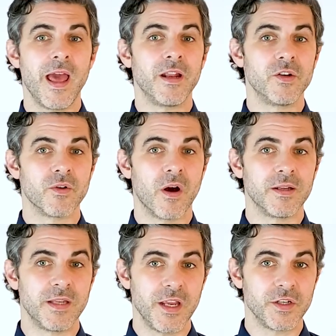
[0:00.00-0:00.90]
and draw
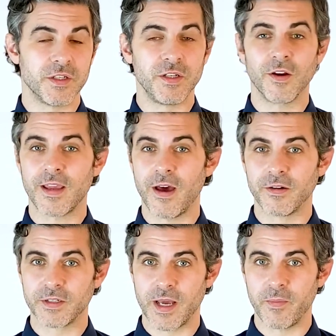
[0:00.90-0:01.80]
attention to your
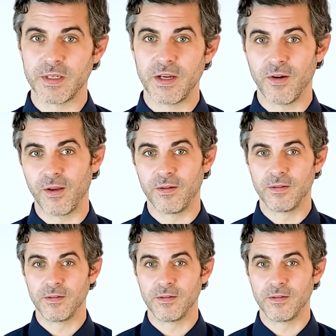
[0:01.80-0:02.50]
countertop material.